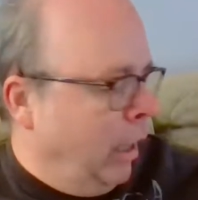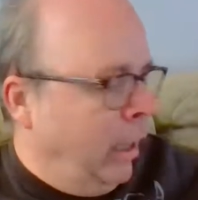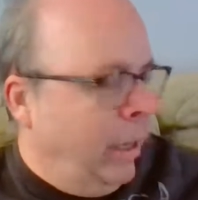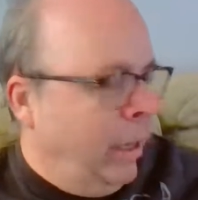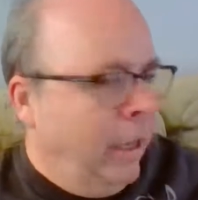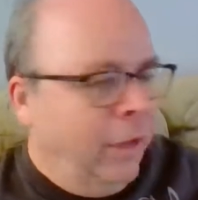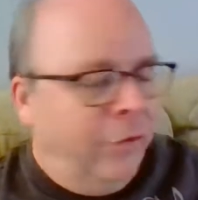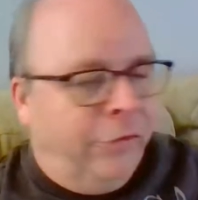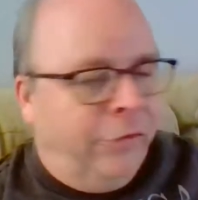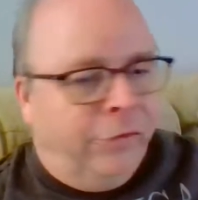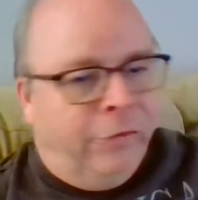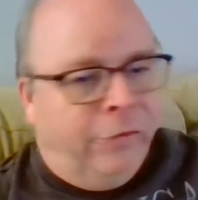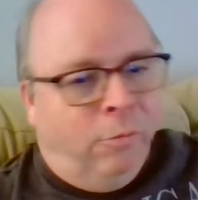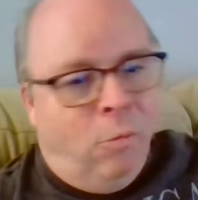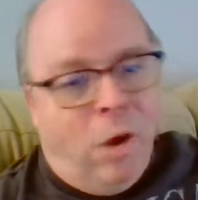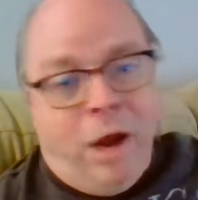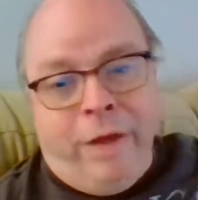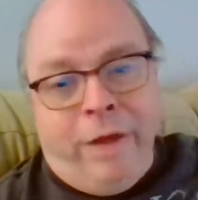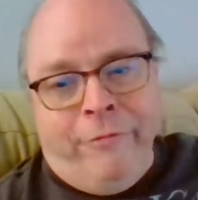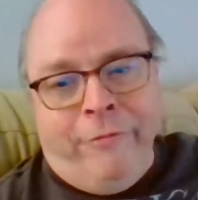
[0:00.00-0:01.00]
his
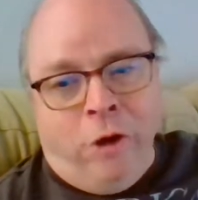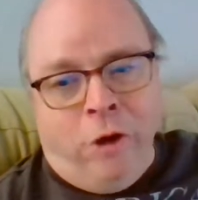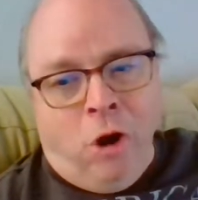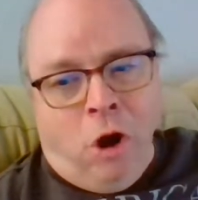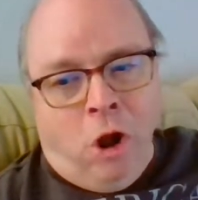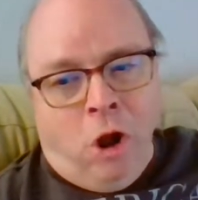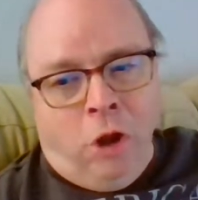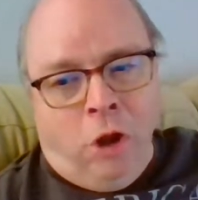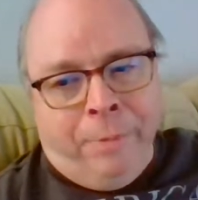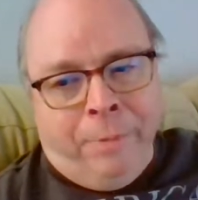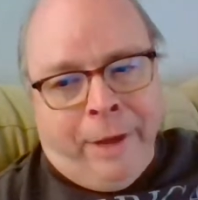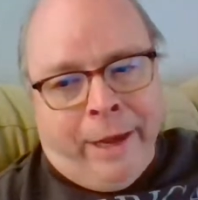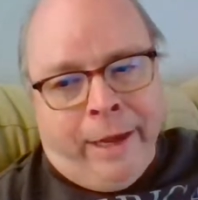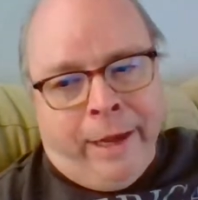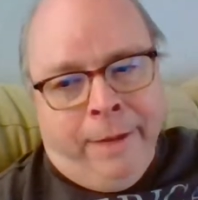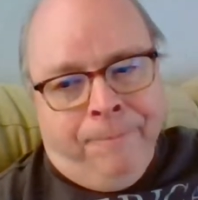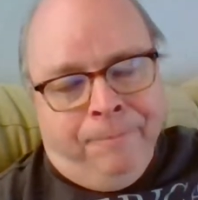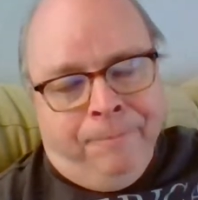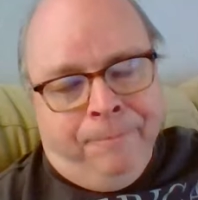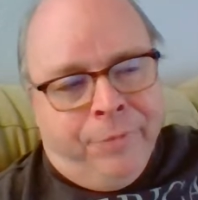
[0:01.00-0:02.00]
wife called
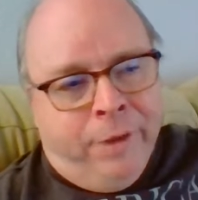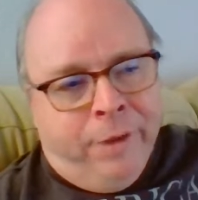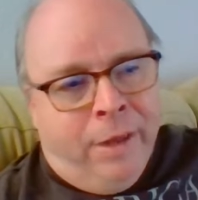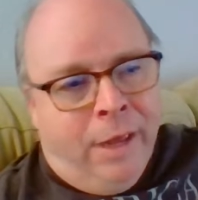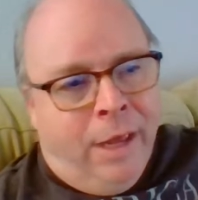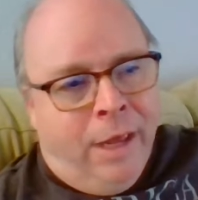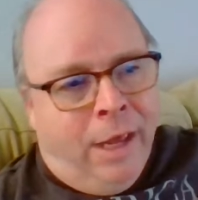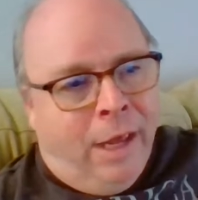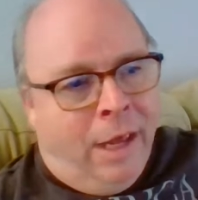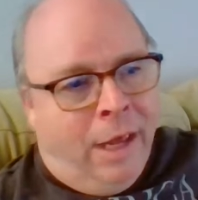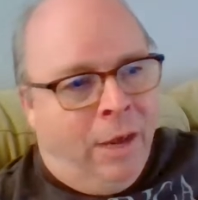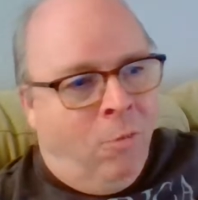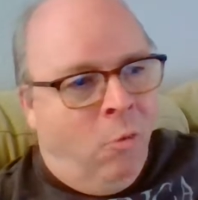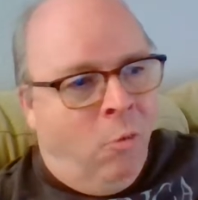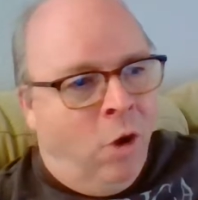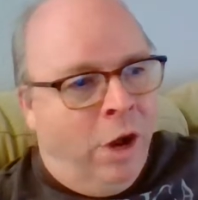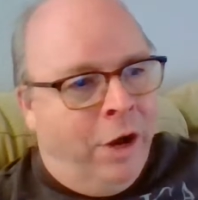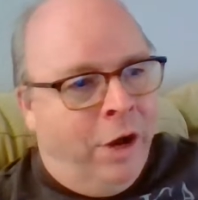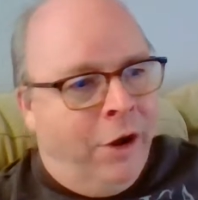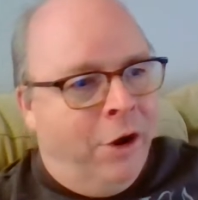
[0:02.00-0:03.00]
me and
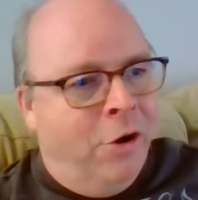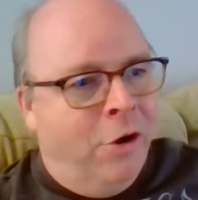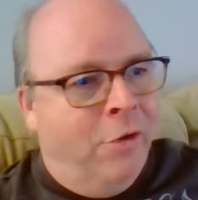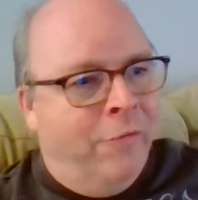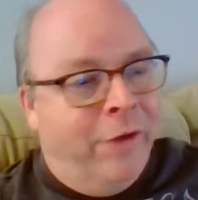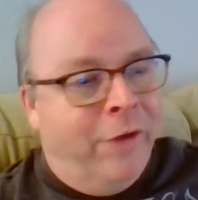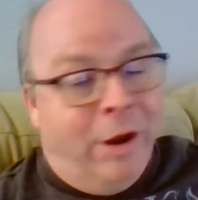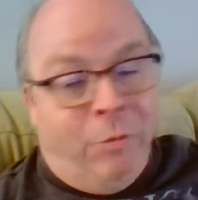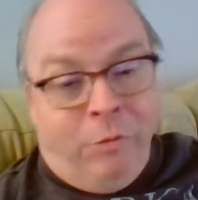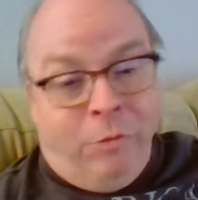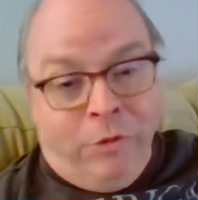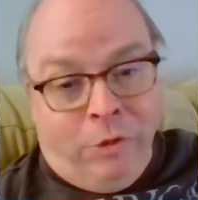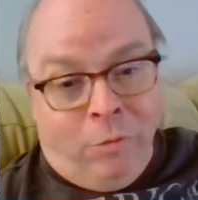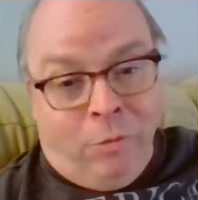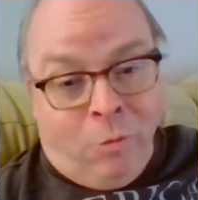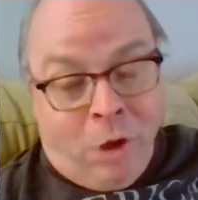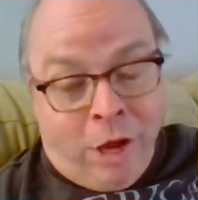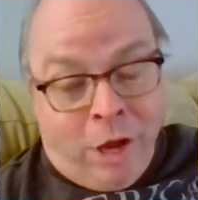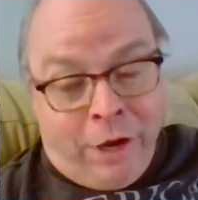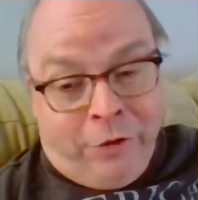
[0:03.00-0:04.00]
wanted to know if I
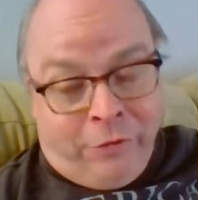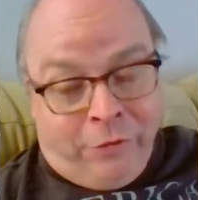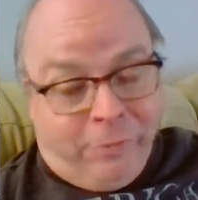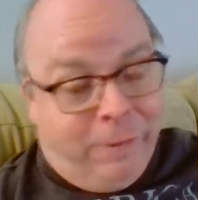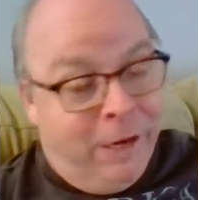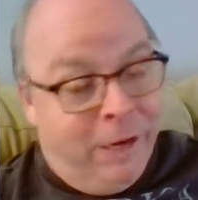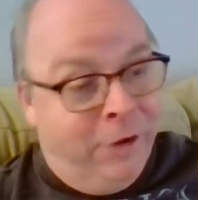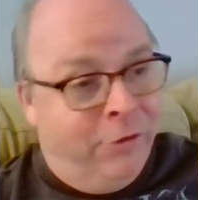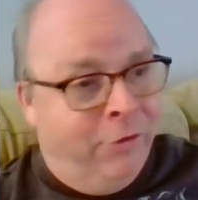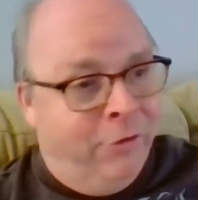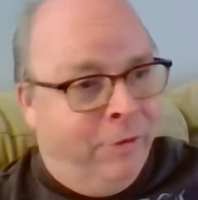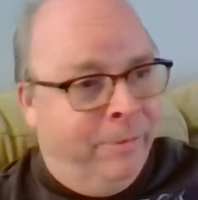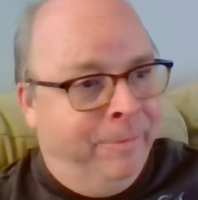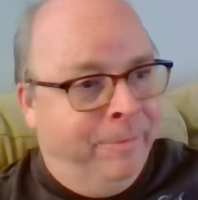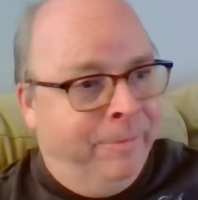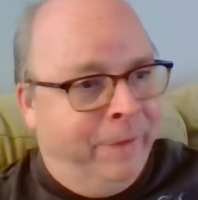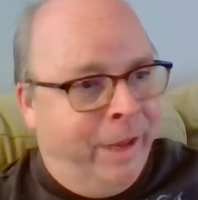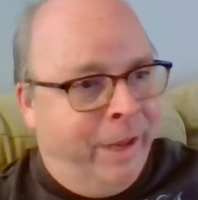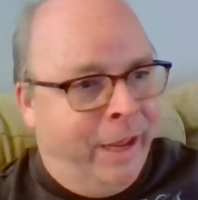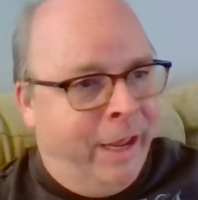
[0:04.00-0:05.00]
wanted to speak to
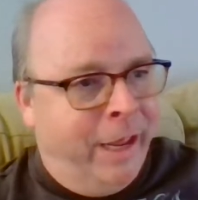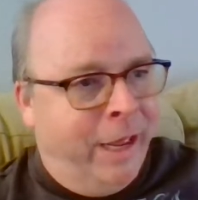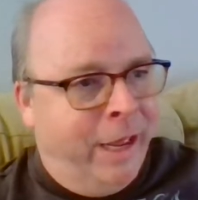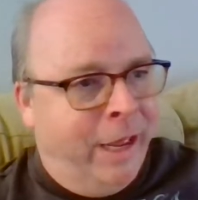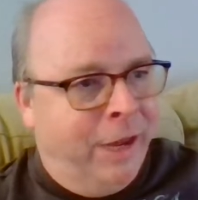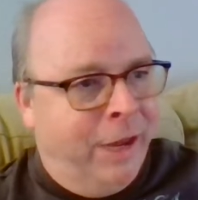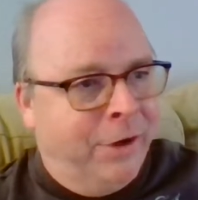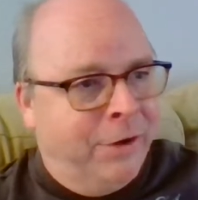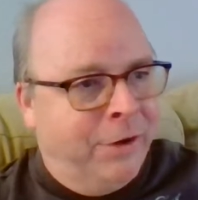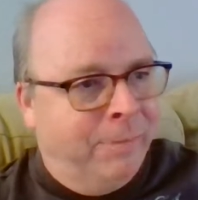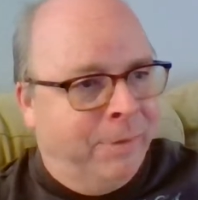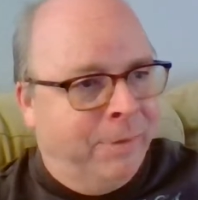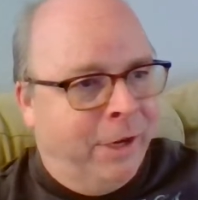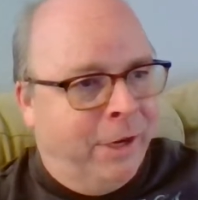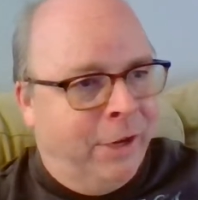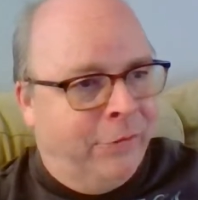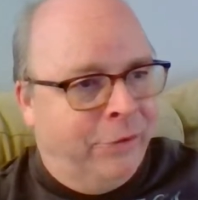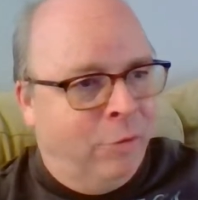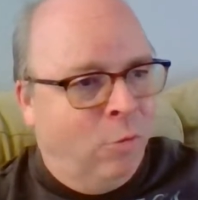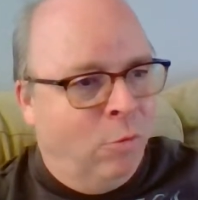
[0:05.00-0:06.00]
him, and
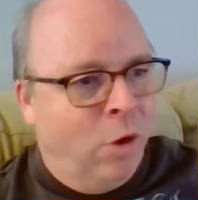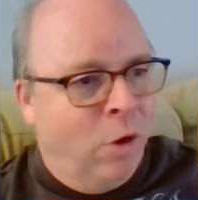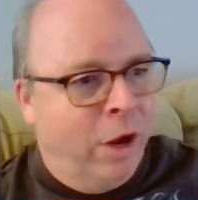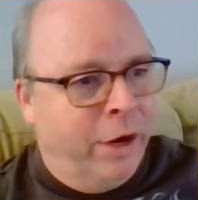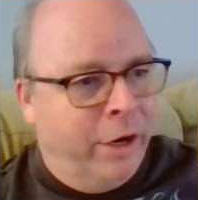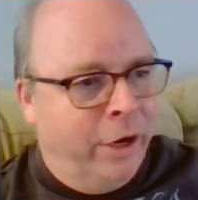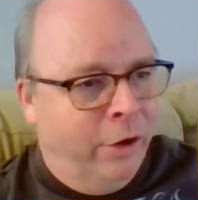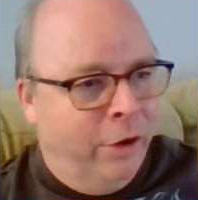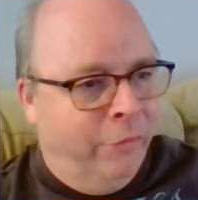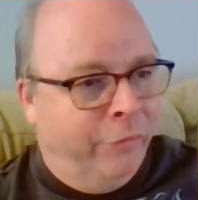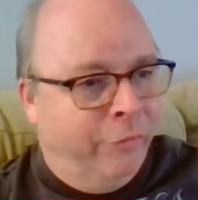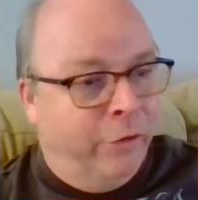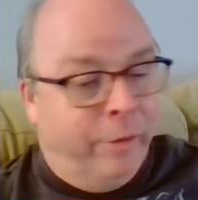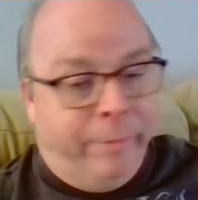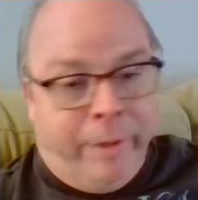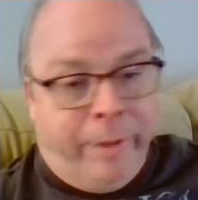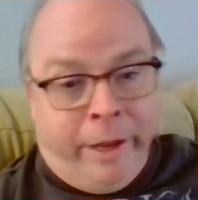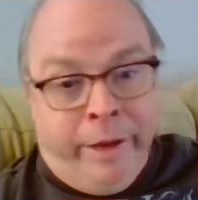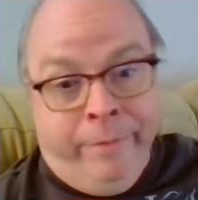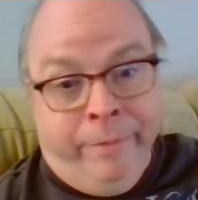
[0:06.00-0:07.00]
because he wanted to hear
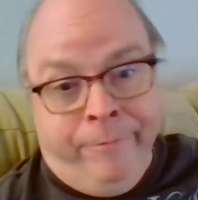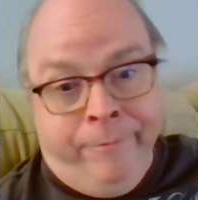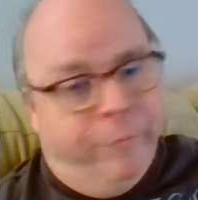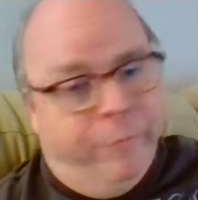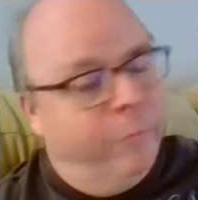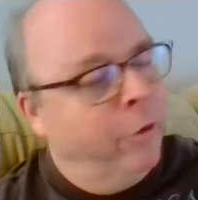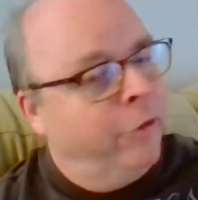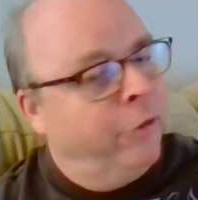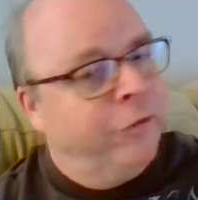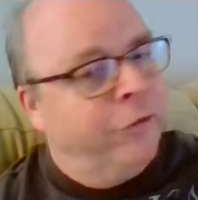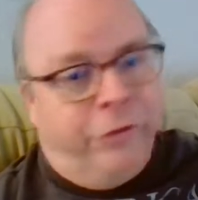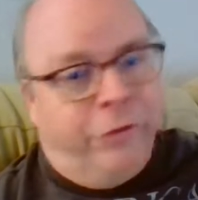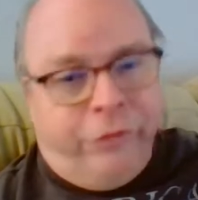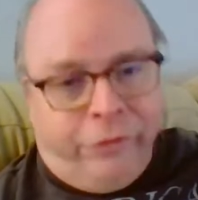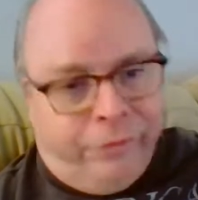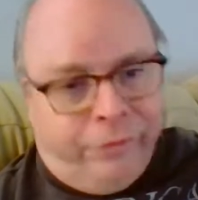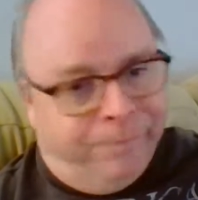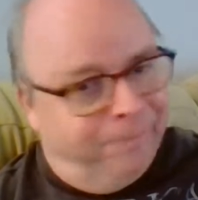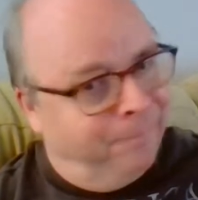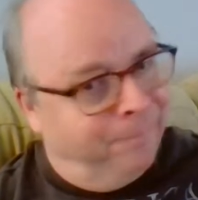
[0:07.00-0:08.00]
from me, which
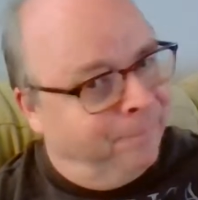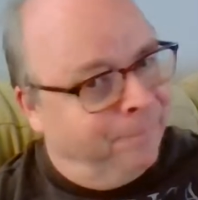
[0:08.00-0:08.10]
is